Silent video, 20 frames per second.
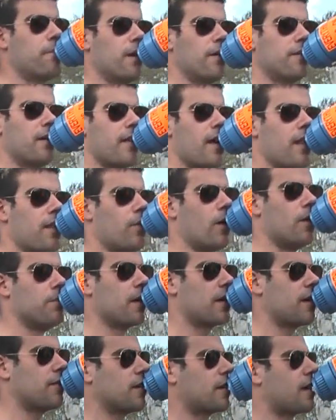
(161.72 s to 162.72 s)
to build another
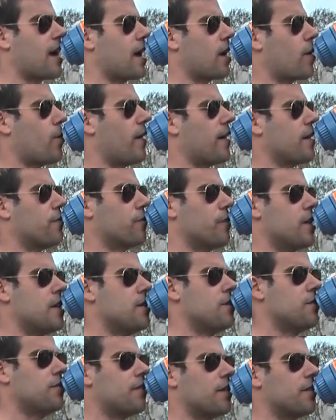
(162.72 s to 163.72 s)
one because you can't quite
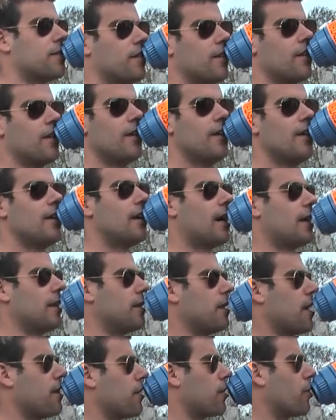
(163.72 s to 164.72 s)
reuse it.
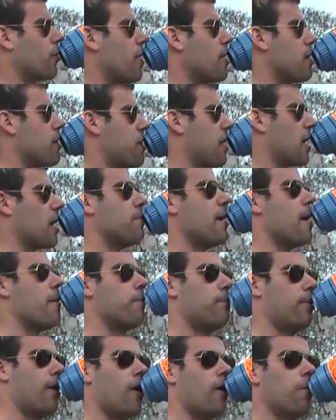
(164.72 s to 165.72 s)
And another great thing
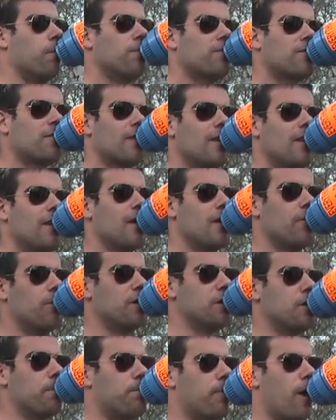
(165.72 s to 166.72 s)
about bombs,
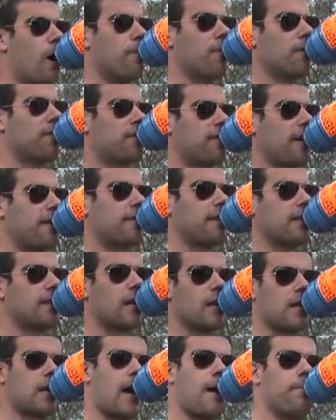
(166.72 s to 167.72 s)
when you bomb a city
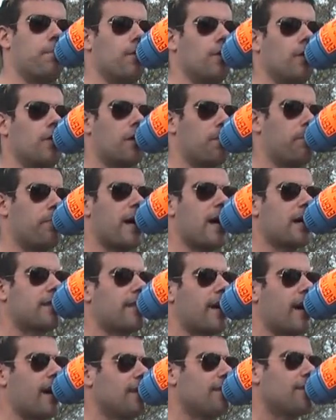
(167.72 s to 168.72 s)
like Kabul or
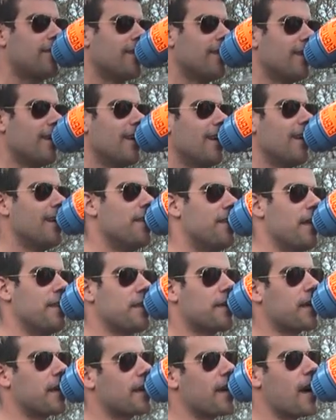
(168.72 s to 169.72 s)
Baghdad,
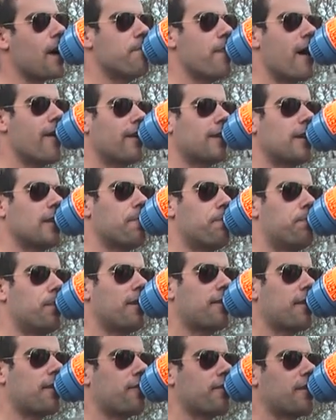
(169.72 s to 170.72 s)
then you can get American and
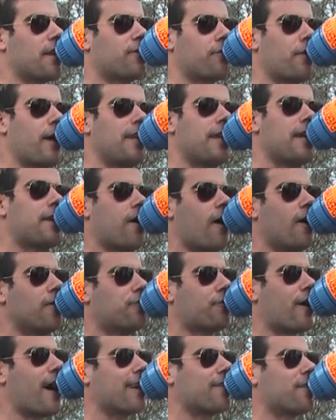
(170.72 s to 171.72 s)
British and Israeli
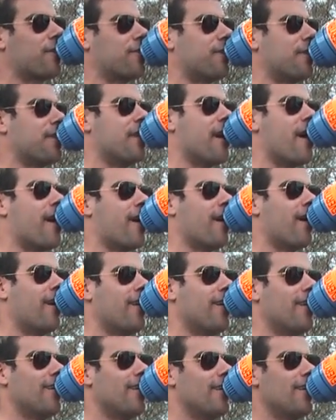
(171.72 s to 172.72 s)
contractors in there.
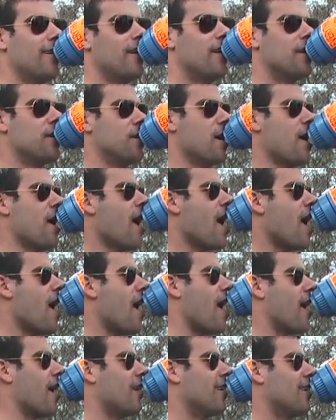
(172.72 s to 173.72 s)
Woo!
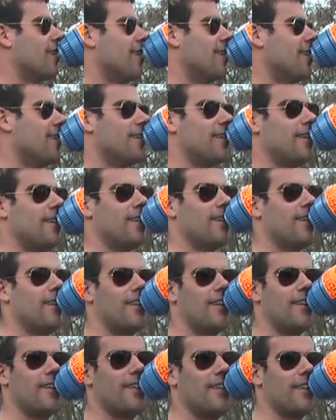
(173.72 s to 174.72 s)
Yeah!
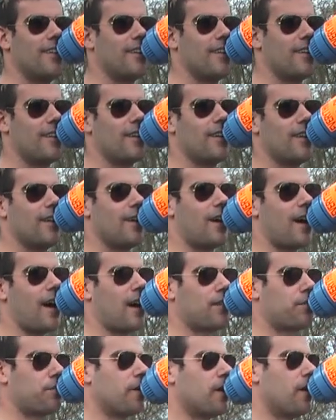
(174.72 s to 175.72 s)

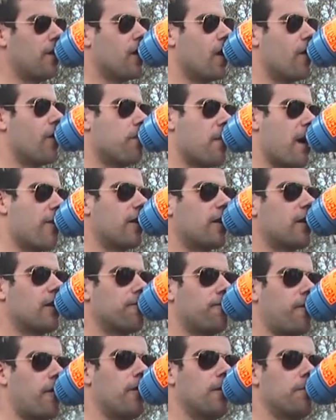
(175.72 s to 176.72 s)
yeah! As we all know,
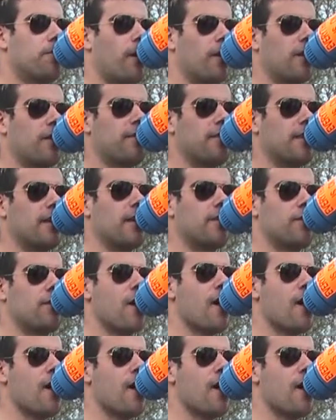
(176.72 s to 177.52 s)
American foreign policy is